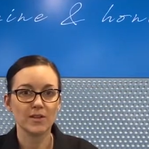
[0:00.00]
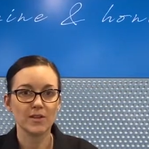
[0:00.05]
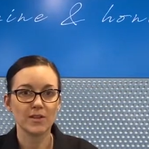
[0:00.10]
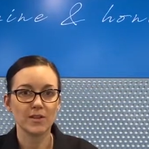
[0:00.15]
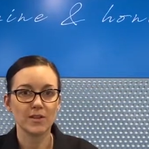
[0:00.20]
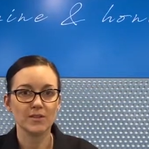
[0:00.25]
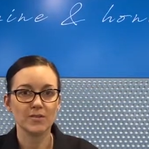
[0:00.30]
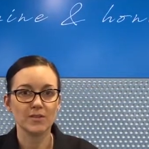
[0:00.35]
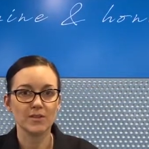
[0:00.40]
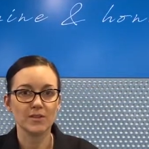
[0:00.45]
so
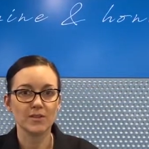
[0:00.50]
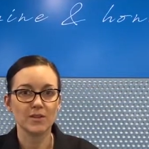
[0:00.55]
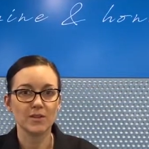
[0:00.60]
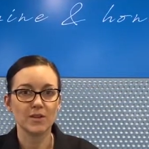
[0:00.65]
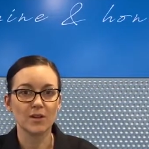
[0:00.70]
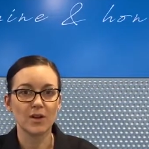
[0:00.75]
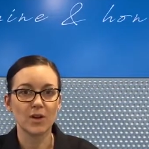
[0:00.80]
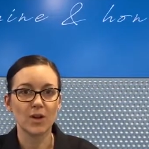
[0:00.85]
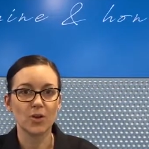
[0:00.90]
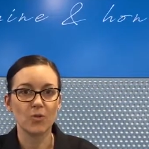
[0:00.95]
that was
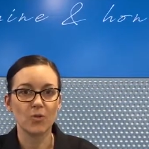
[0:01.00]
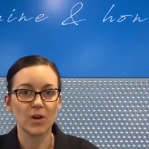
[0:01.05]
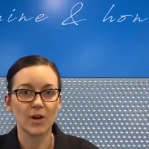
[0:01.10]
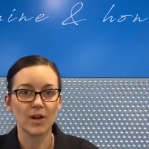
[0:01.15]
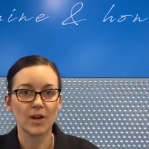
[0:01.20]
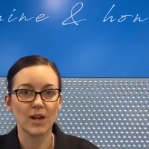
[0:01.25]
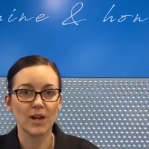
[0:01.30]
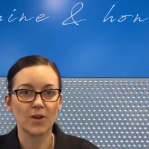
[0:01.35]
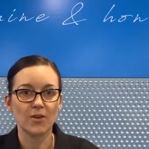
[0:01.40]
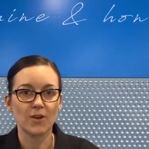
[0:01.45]
a 1
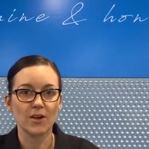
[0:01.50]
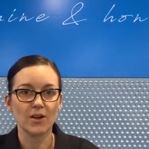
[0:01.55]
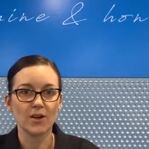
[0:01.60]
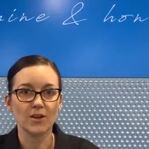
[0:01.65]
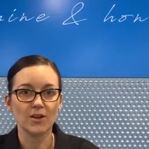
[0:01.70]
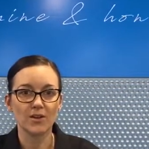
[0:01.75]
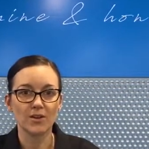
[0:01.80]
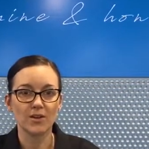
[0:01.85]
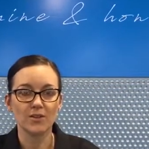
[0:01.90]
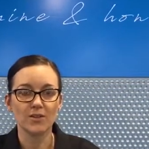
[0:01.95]
hour
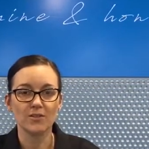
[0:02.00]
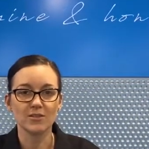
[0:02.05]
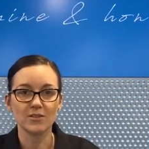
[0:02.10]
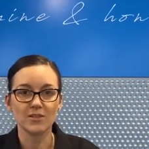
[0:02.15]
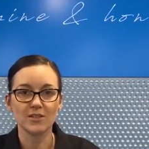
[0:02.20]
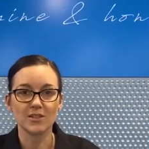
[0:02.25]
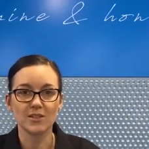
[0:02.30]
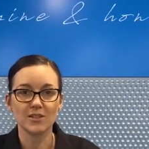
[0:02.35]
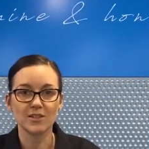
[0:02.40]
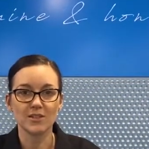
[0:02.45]
gong
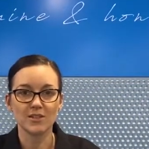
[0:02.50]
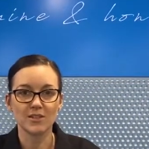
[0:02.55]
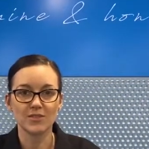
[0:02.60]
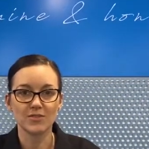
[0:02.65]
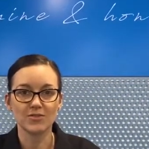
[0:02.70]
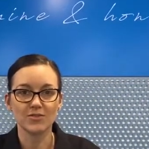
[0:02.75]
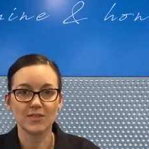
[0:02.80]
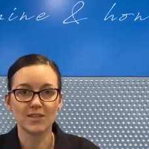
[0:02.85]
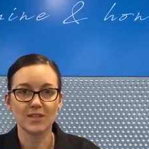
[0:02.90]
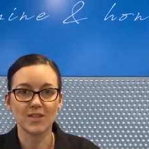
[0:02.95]
session to
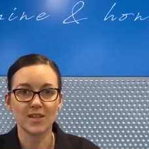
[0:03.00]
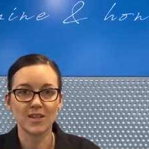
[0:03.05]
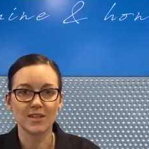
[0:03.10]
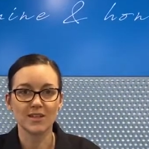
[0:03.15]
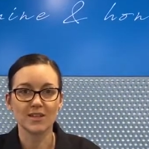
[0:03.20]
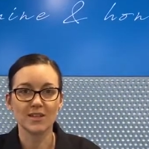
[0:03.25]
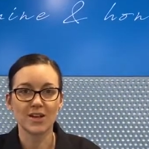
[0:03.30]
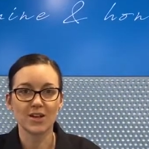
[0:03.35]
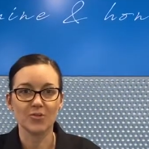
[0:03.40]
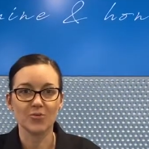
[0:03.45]
feel like
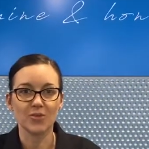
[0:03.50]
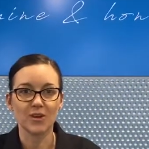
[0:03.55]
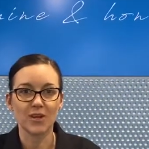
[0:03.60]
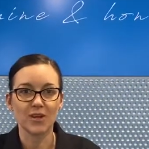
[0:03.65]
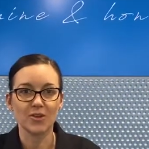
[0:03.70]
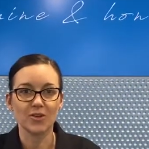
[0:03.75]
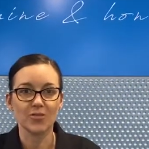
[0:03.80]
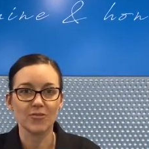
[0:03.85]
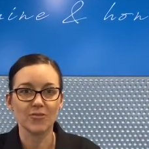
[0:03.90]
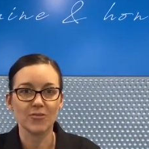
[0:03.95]
he's had a week
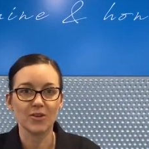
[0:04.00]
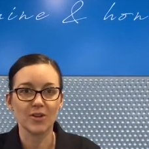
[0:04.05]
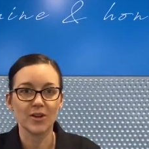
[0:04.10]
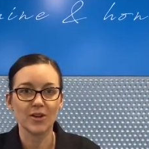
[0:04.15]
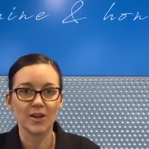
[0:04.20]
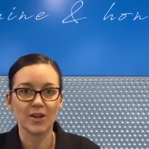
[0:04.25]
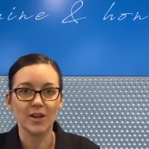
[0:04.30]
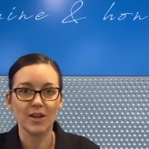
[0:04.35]
off work.